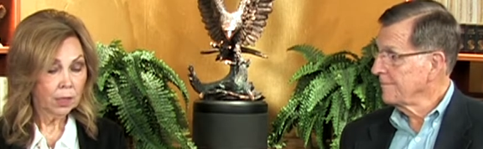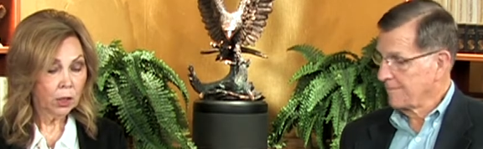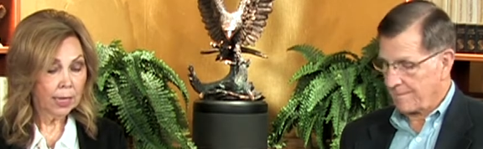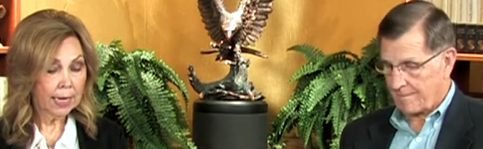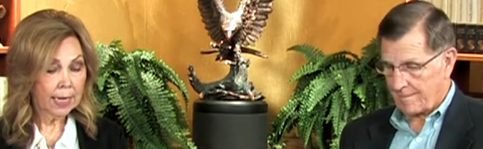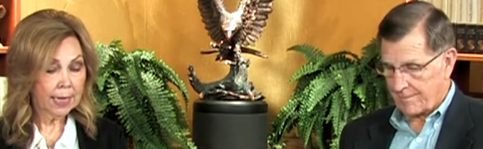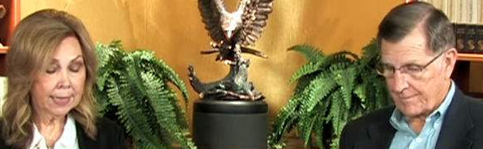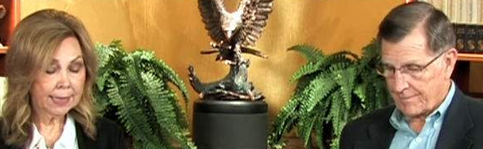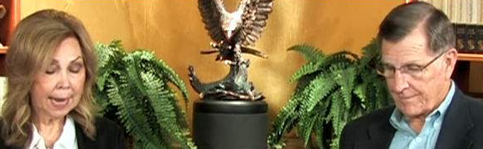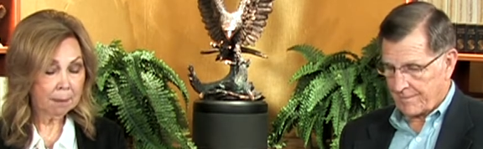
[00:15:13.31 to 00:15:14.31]
Speaker 1: you got to have
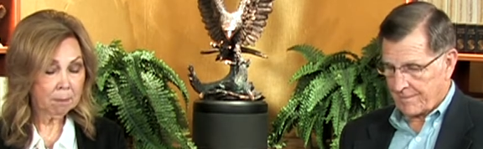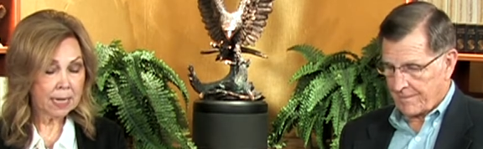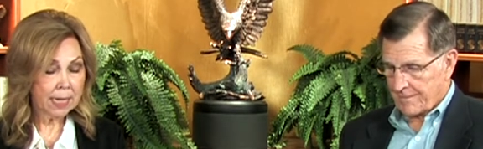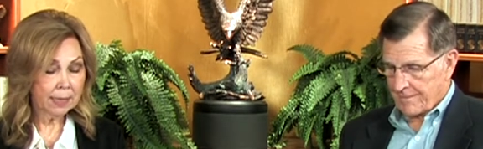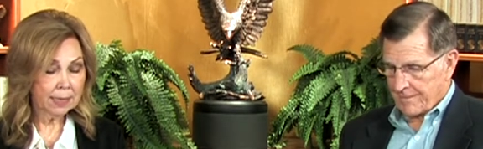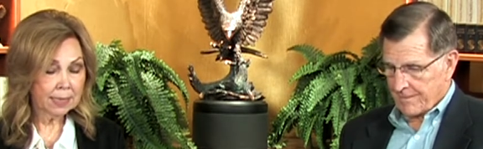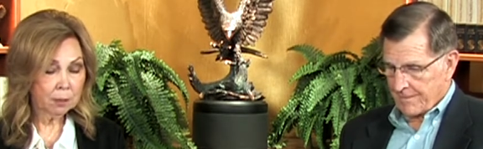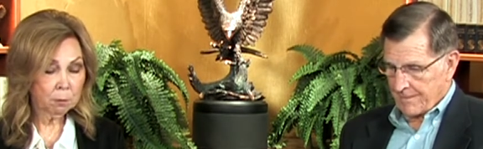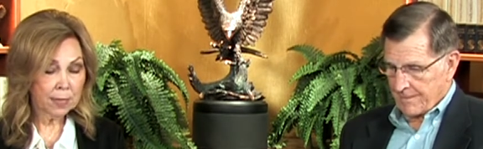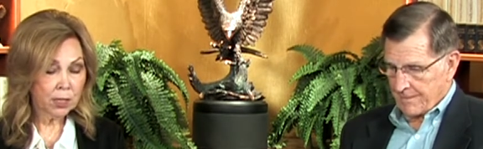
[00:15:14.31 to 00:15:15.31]
this happy
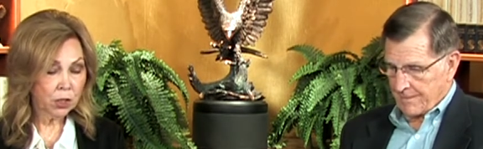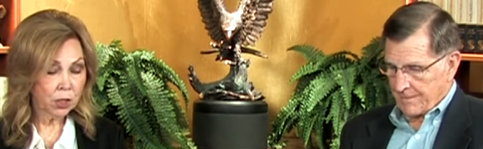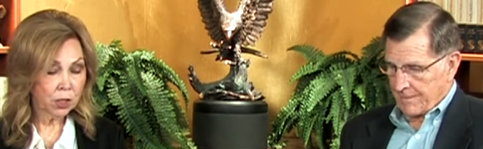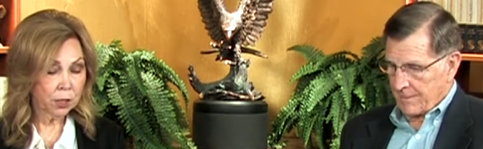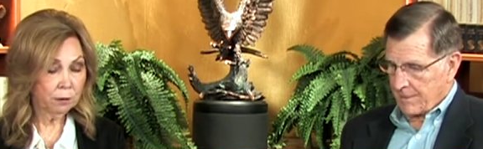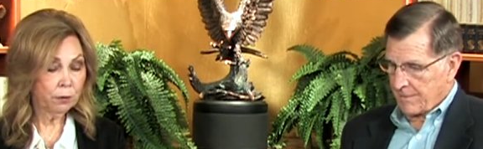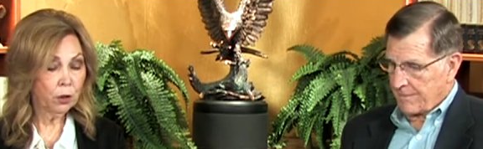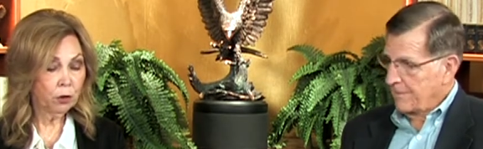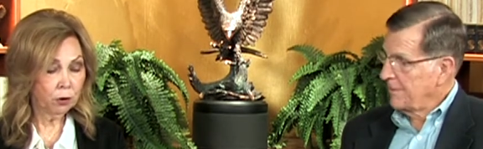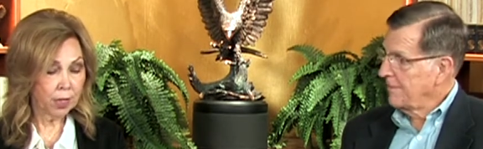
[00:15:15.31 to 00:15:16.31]
anticipation of
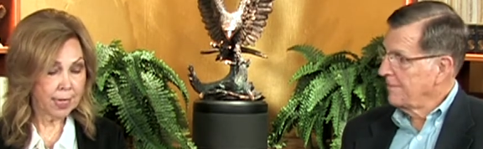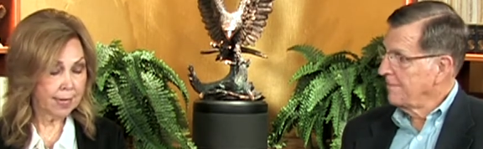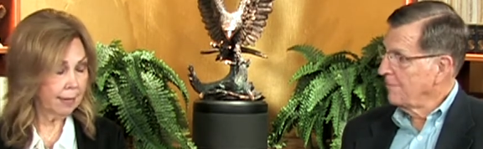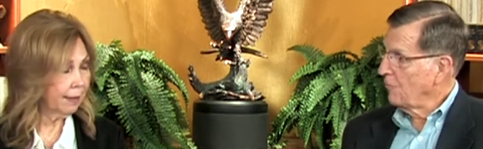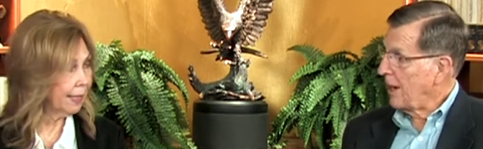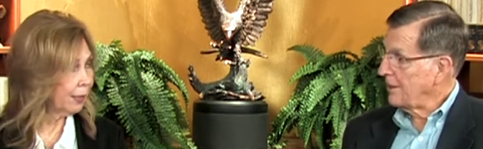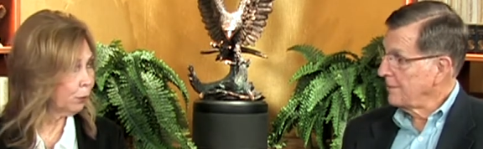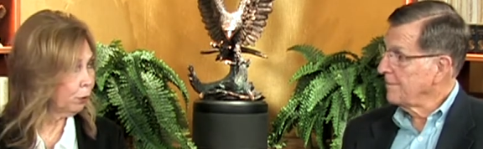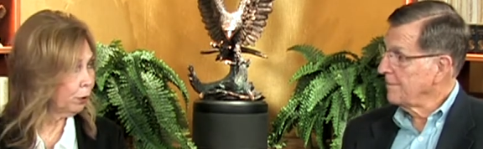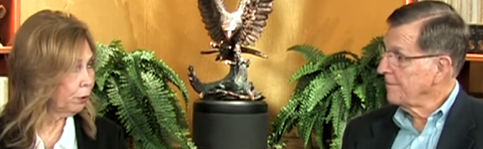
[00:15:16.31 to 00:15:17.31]
good. That's
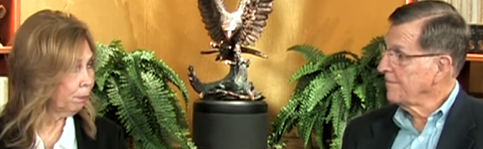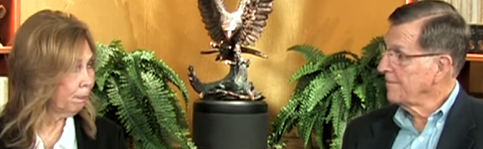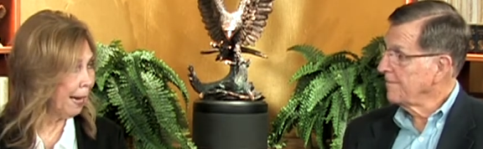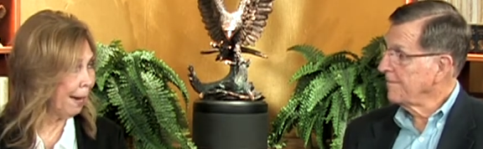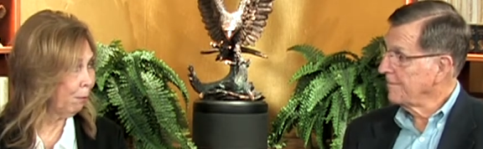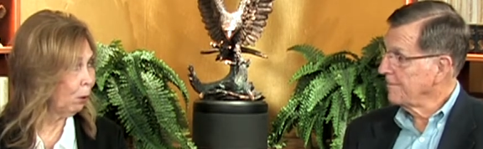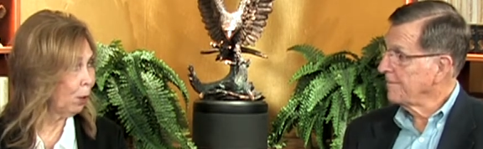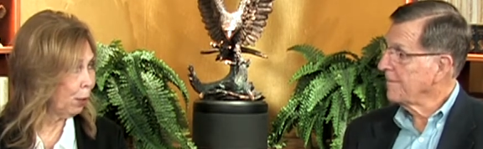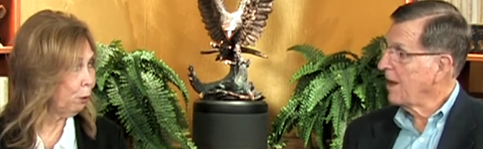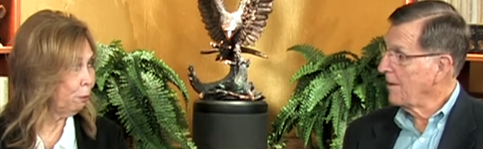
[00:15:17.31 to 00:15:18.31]
what Bible
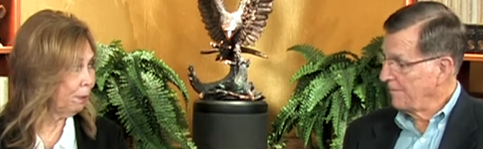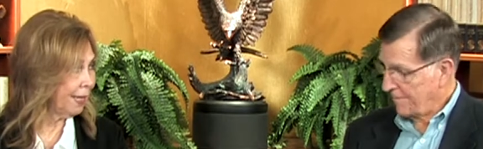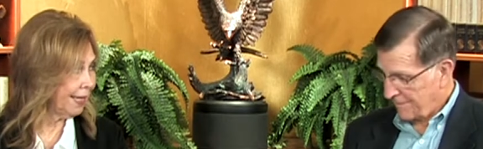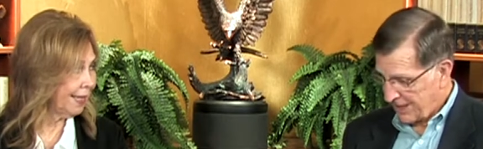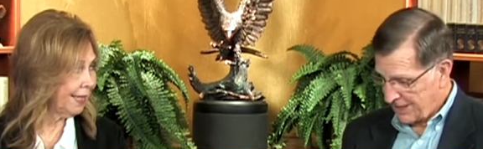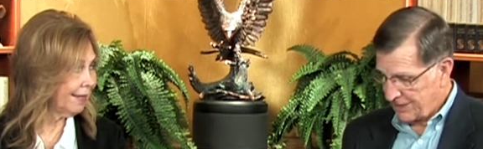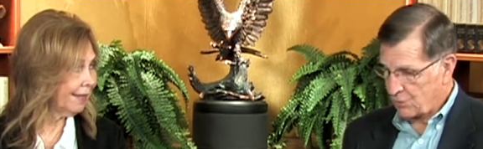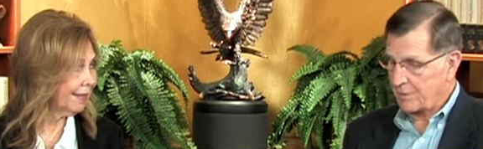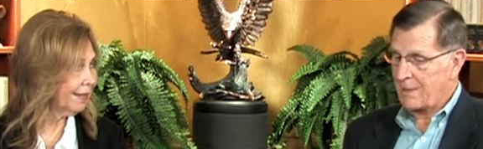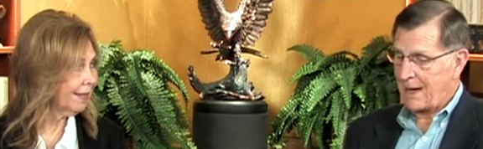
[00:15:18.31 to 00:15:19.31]
hope is. That's
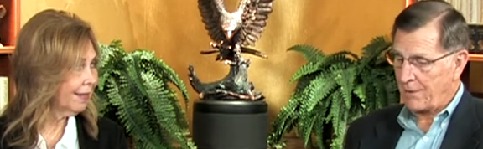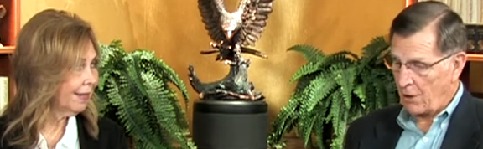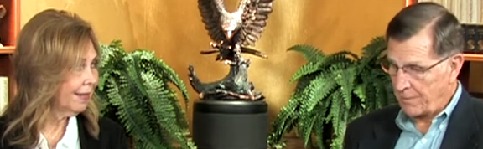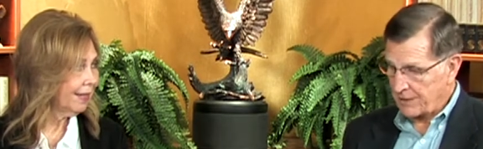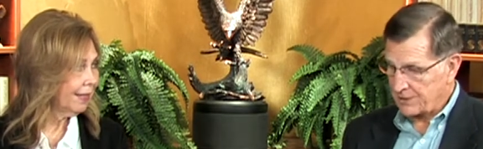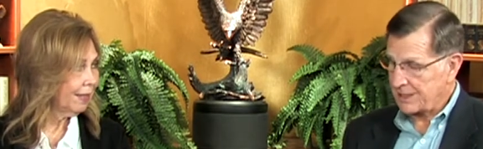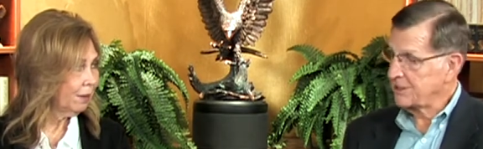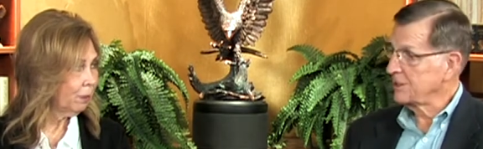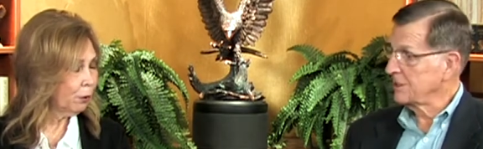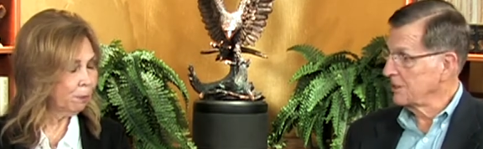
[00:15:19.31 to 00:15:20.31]
what
Speaker 2: Bible hope is. That's
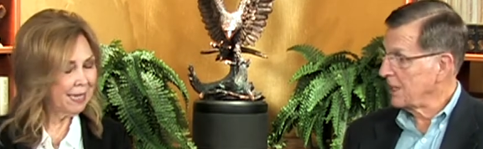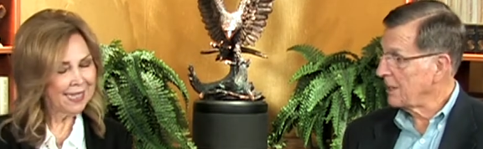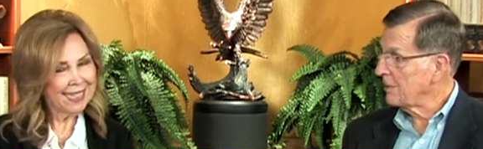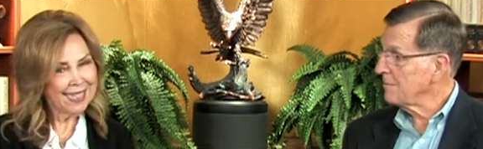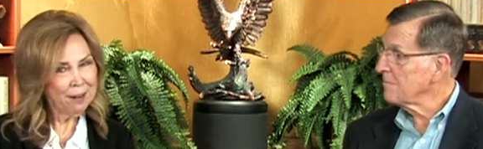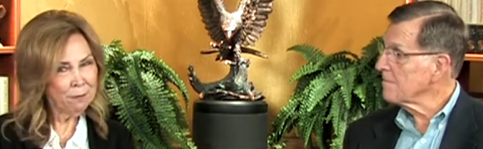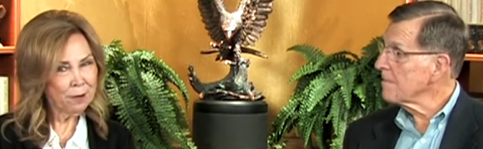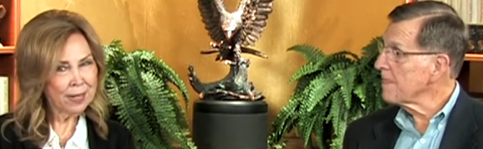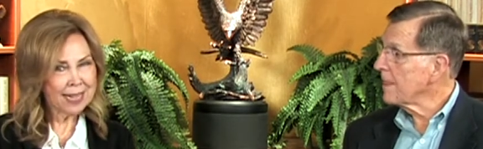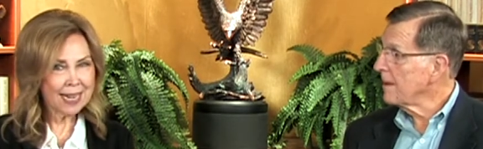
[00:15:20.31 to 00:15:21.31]
Which
Speaker 1: exactly. makes it
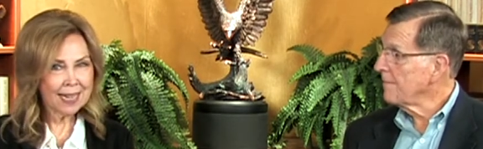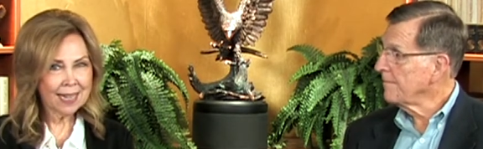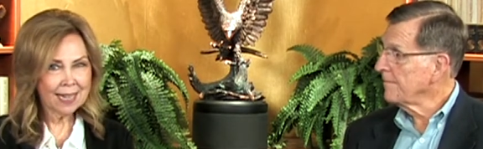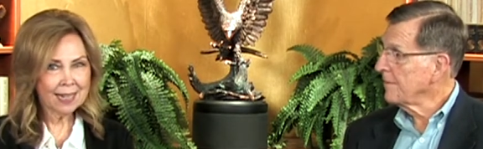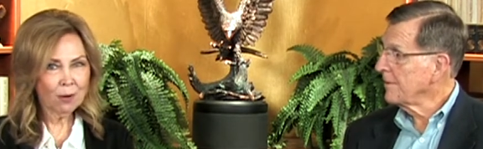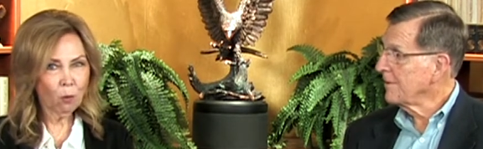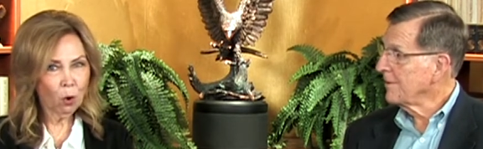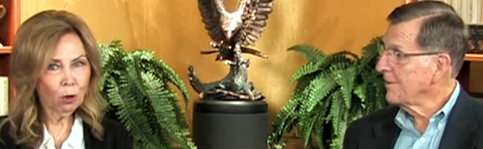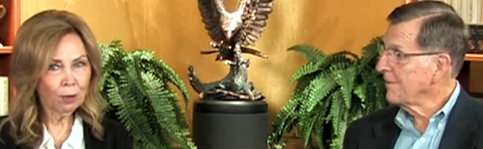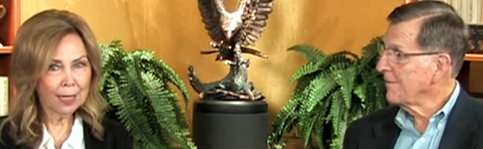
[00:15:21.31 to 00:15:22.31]
different than
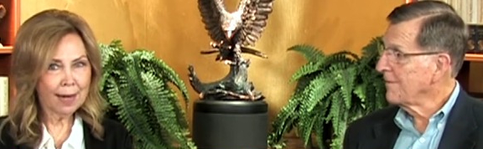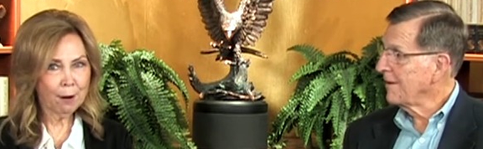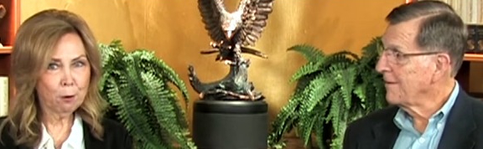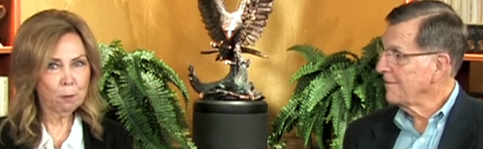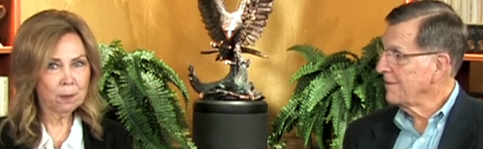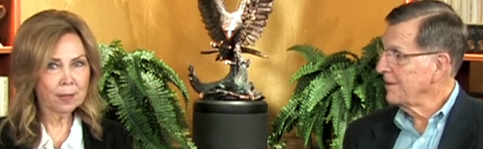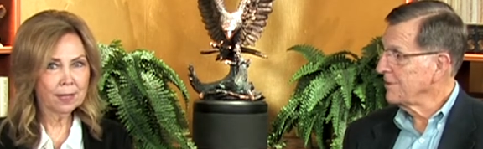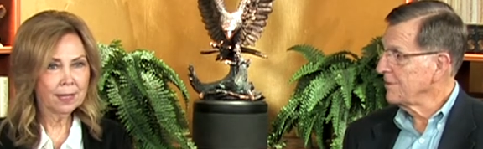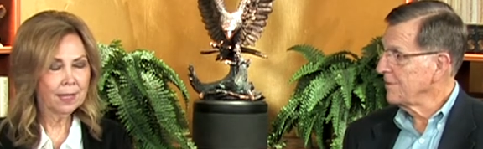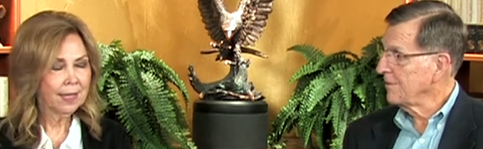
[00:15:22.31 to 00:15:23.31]
worldly hope.
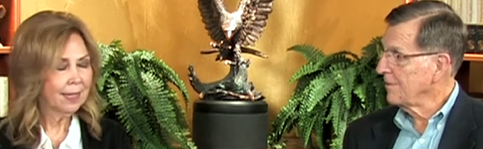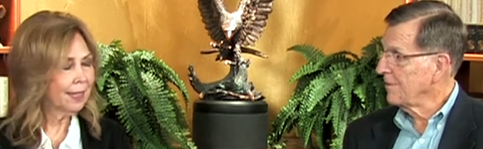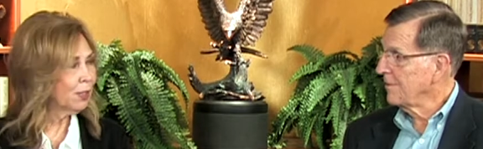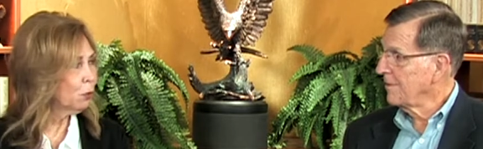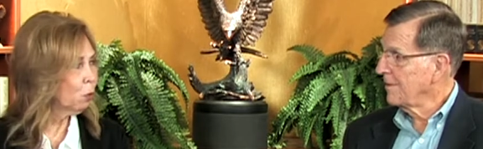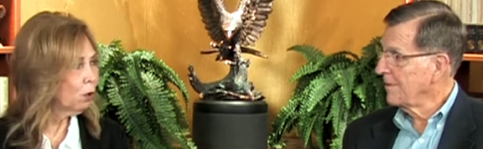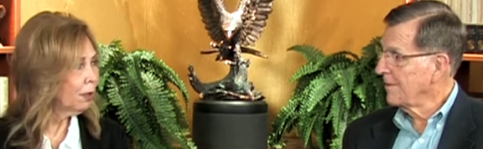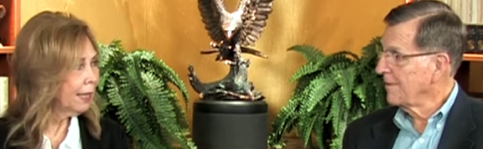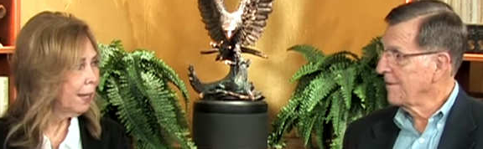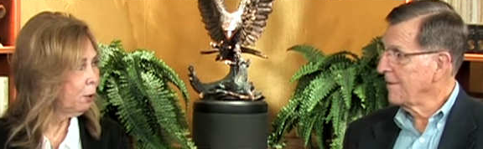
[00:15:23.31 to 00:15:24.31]
Because yes.
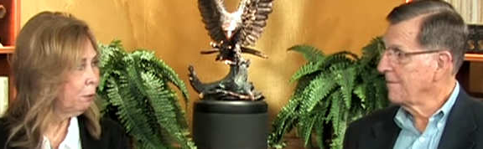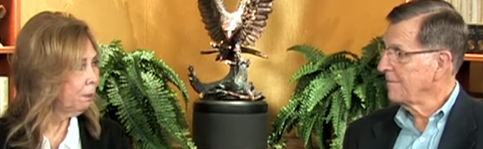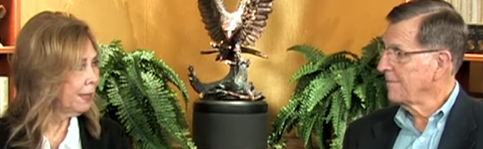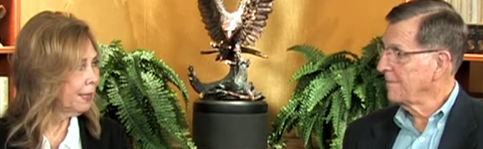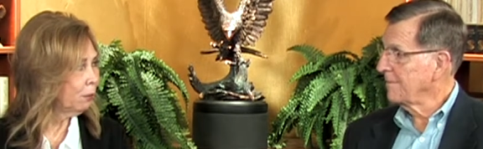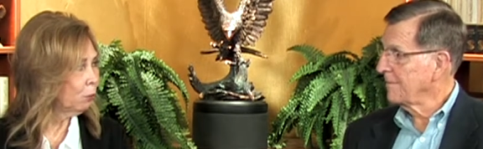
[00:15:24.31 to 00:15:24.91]
worldly hope isn't